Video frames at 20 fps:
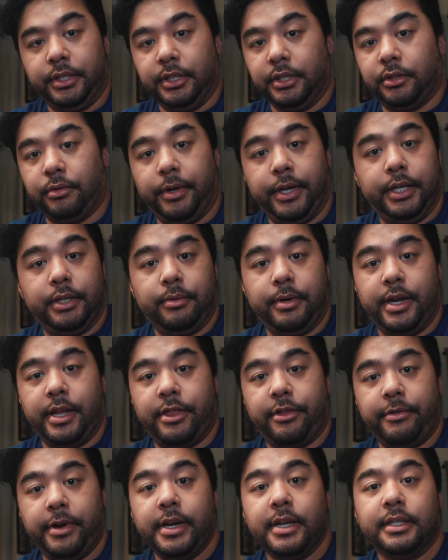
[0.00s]
to
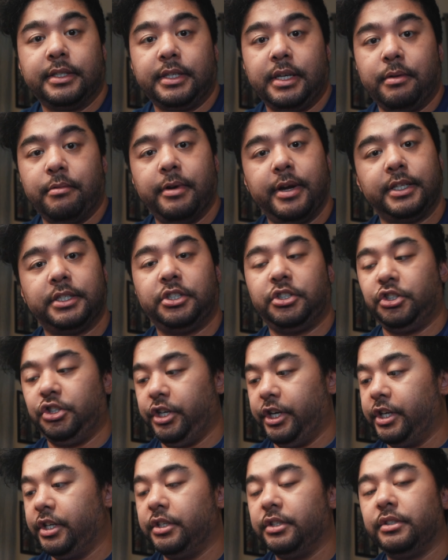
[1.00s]
2023 to see what's
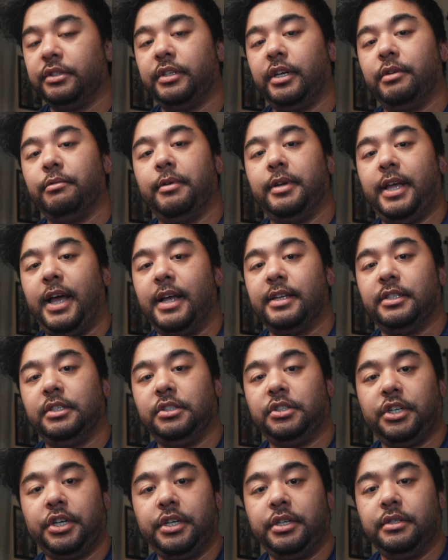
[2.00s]
changed and what
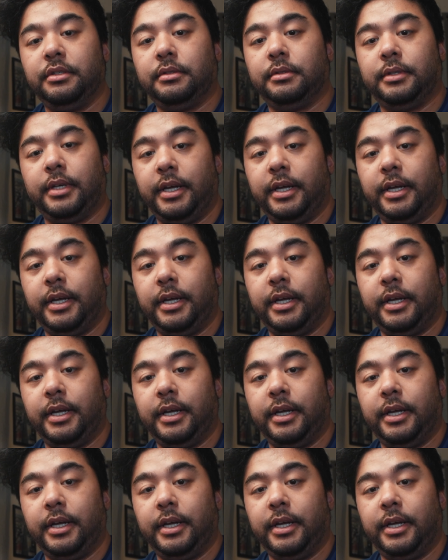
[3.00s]
hasn't changed,